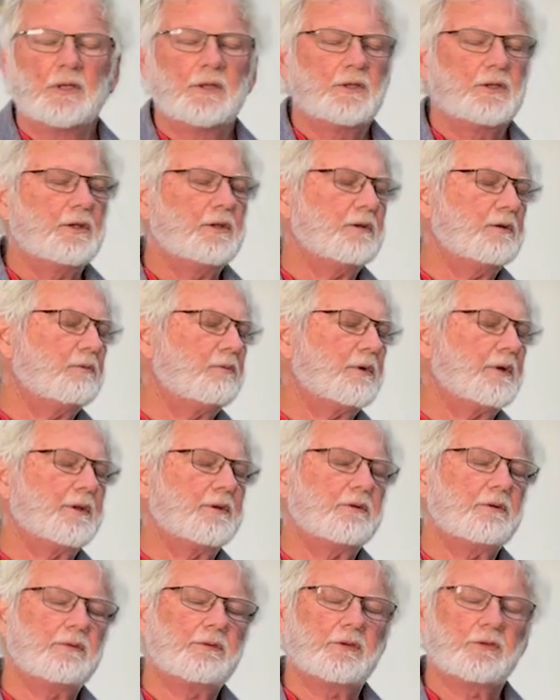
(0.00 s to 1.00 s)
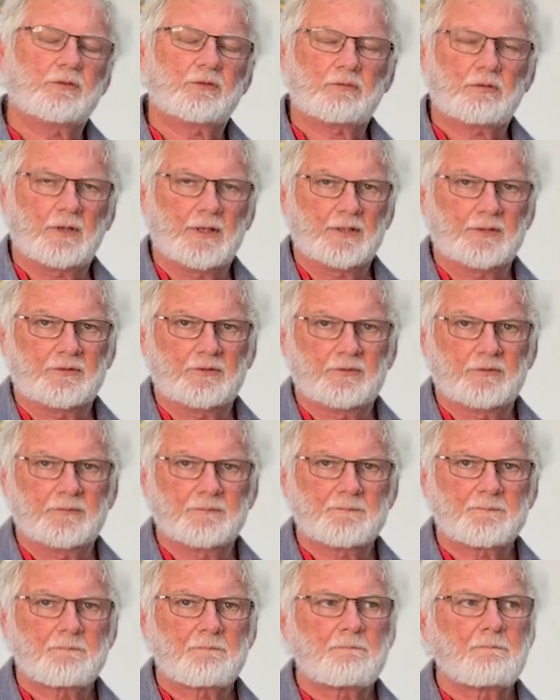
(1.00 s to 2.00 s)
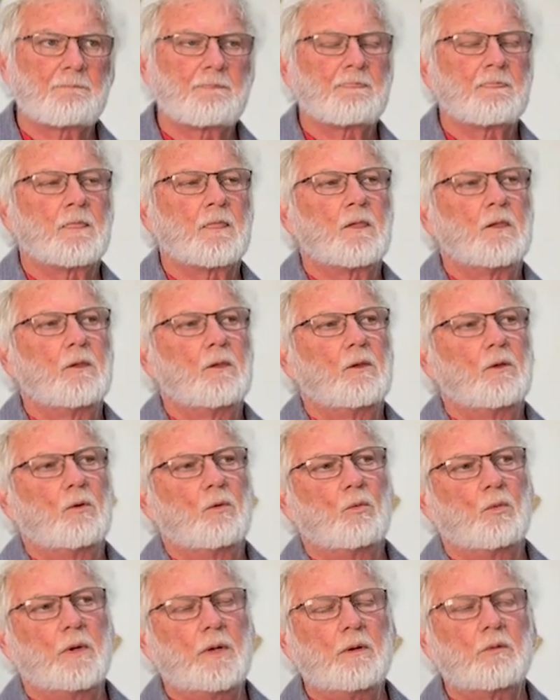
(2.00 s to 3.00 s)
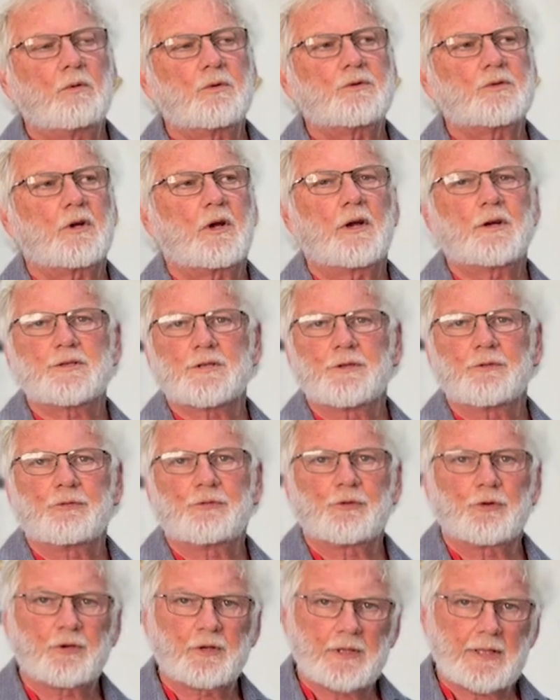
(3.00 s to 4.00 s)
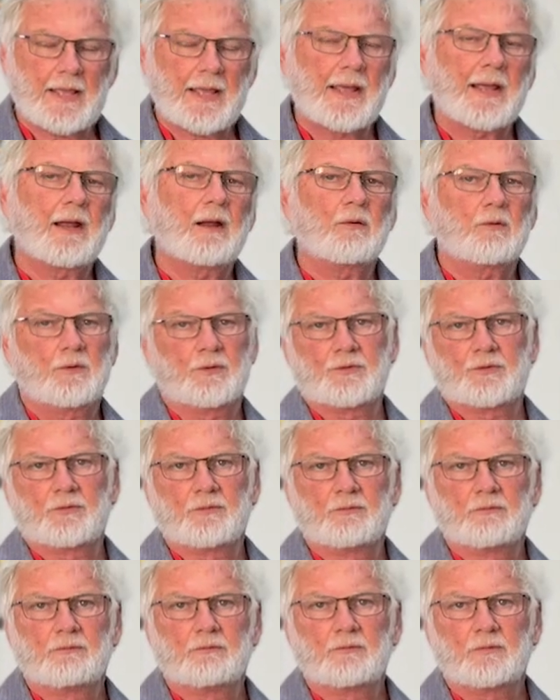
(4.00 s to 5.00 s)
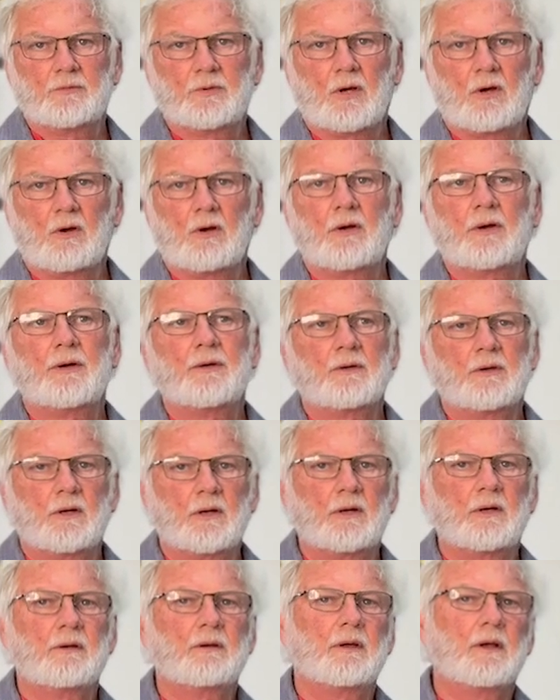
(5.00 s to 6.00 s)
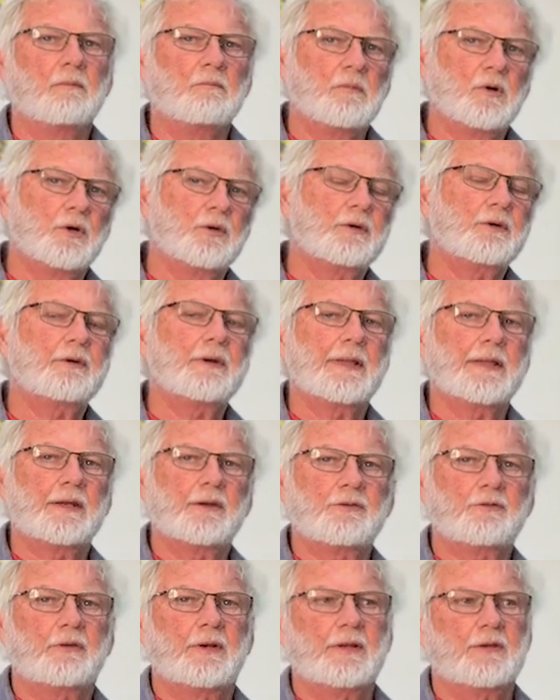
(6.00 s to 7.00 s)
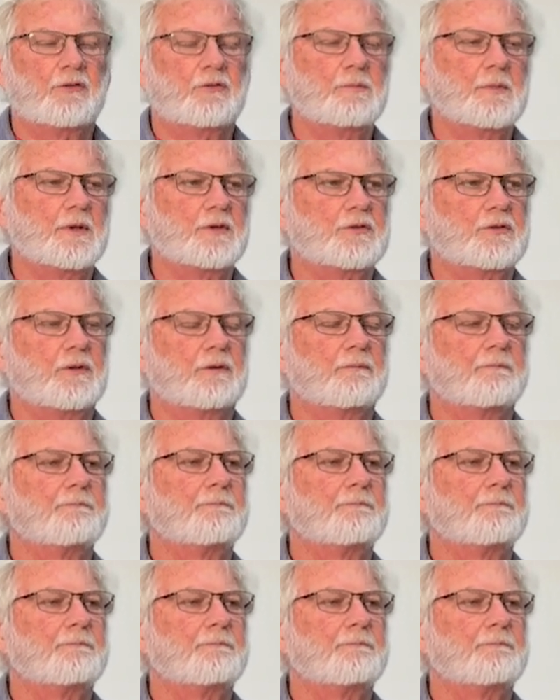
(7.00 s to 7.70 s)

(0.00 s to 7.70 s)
You don't want to do this twice. We were charging 30 hours to R&R, a motor and a transmission.